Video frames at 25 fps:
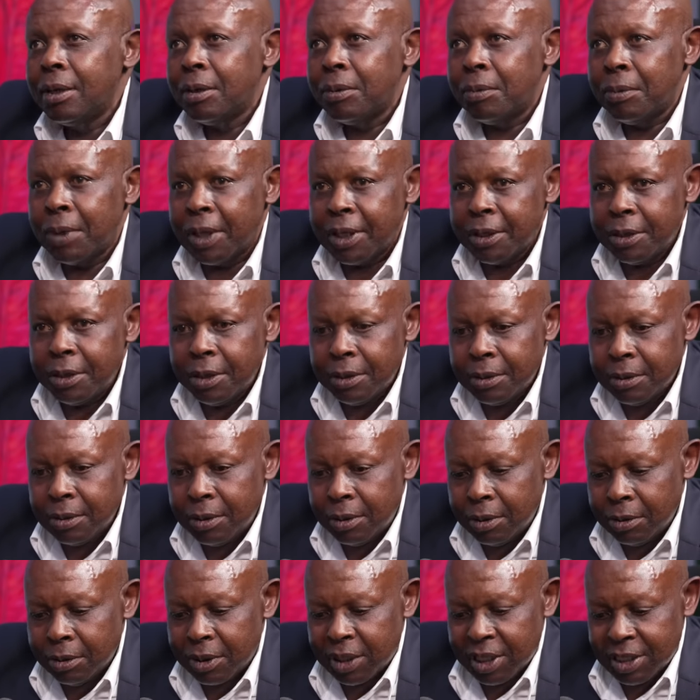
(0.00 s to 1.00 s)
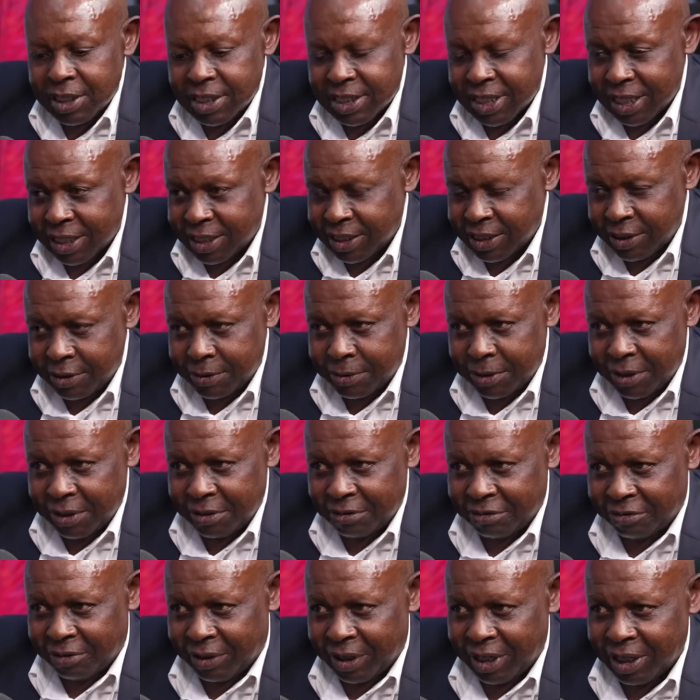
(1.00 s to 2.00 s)
When you look at section
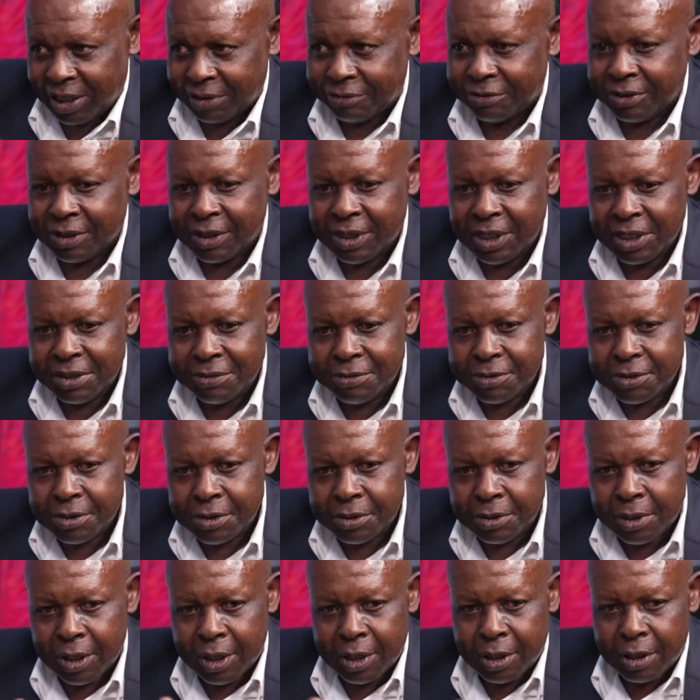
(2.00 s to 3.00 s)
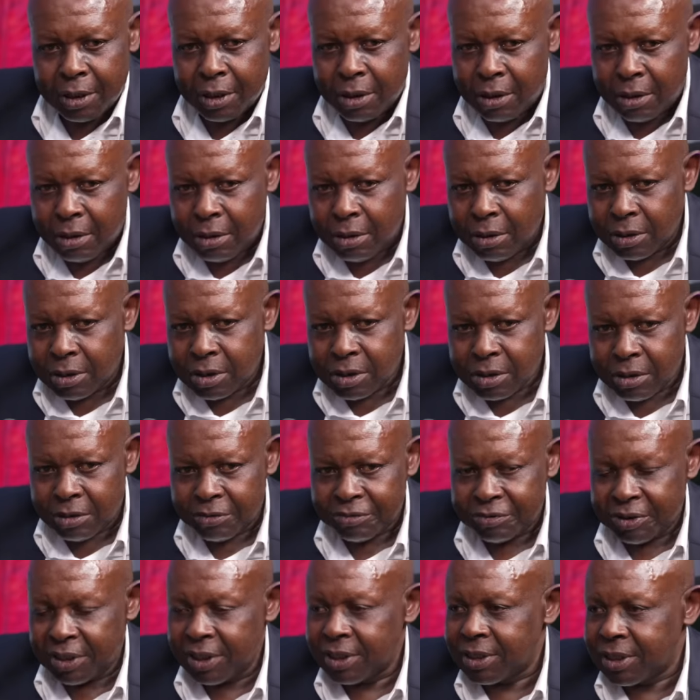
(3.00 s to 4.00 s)
25, it gives you a lot
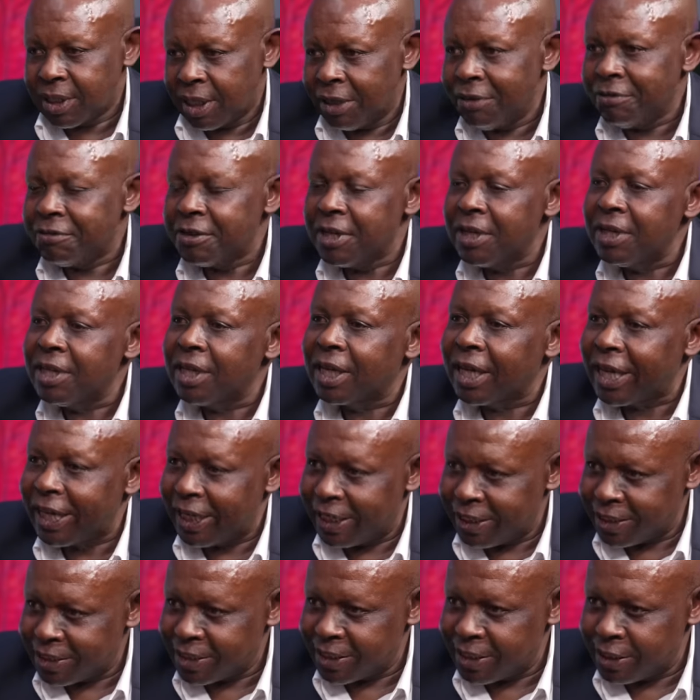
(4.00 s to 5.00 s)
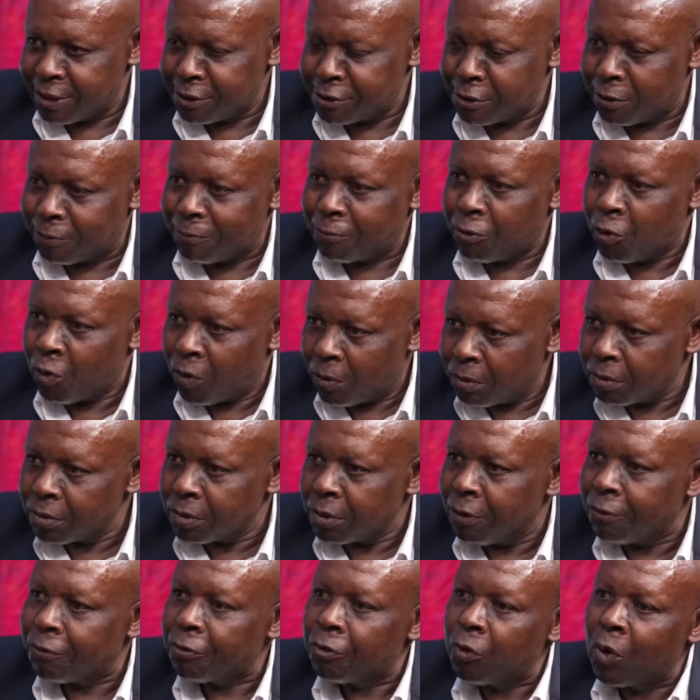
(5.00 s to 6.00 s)
of, it gives indications of,
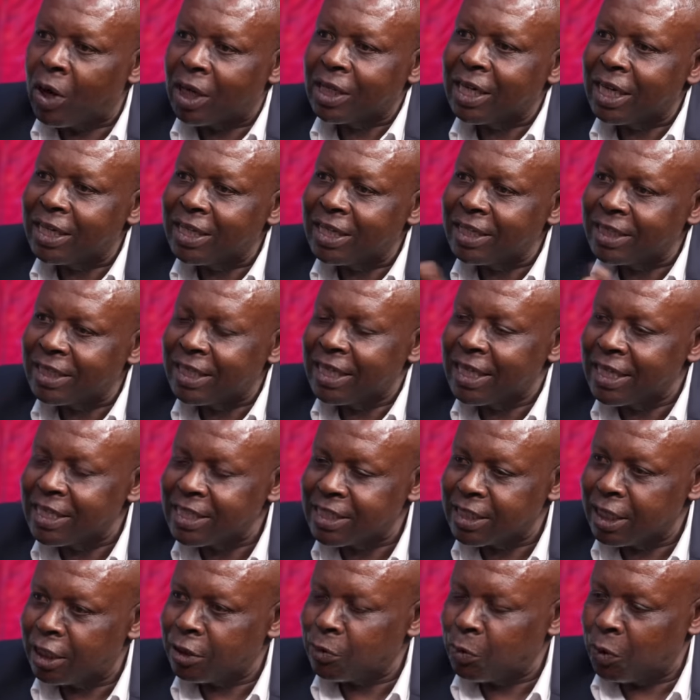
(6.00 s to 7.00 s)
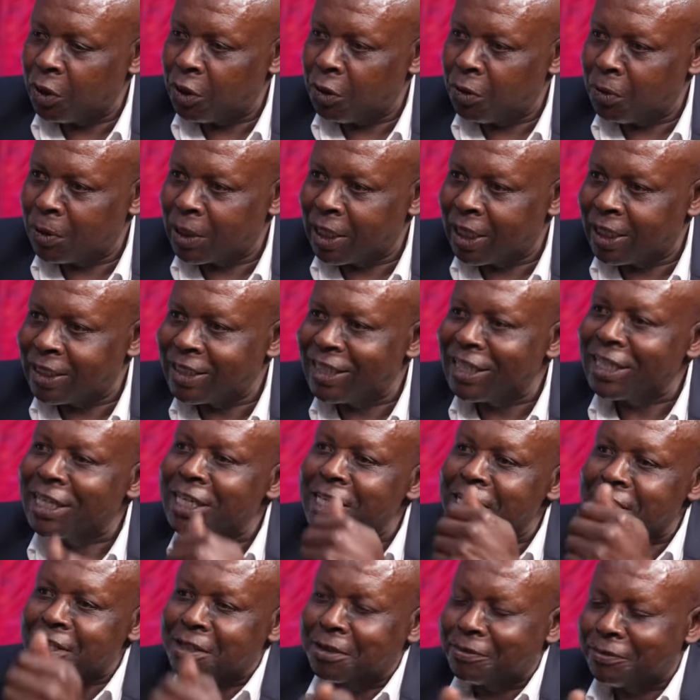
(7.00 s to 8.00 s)
of what are the things that we look at, the
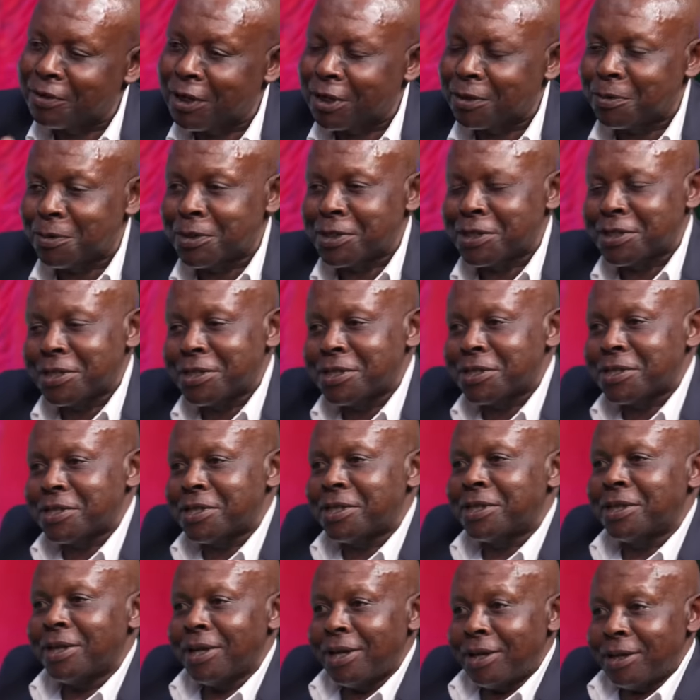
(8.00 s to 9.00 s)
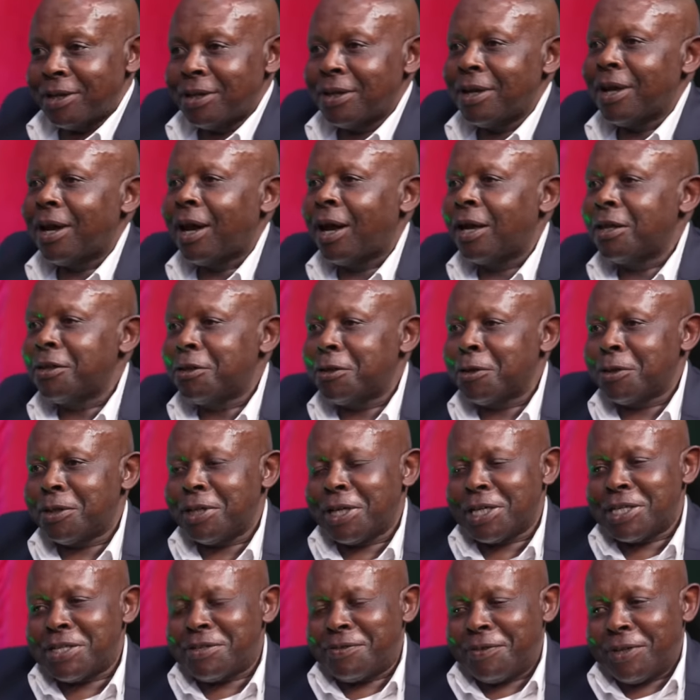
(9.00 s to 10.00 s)
history of acquisition. I thought
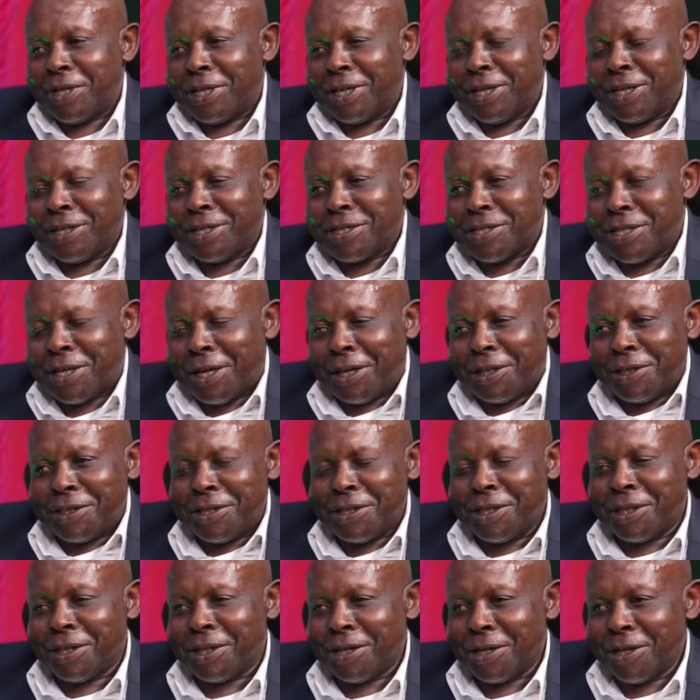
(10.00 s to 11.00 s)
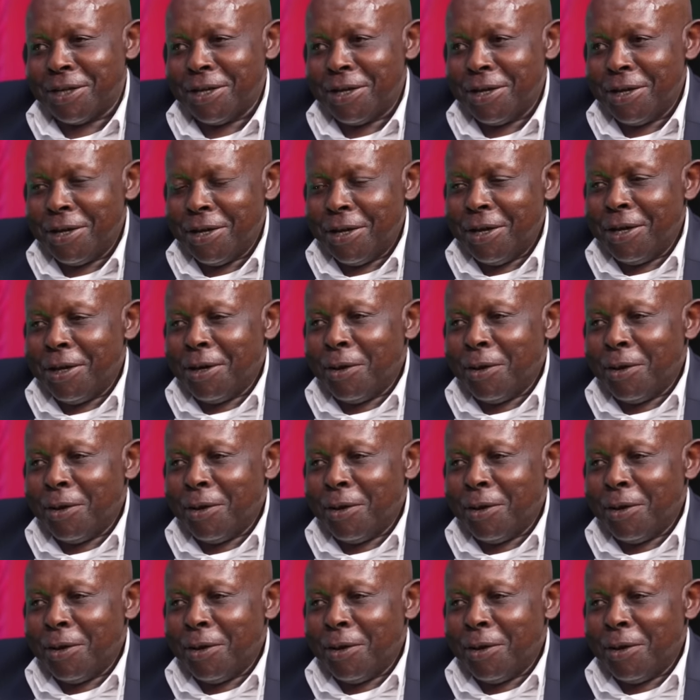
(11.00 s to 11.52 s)
that's very exciting. Yeah.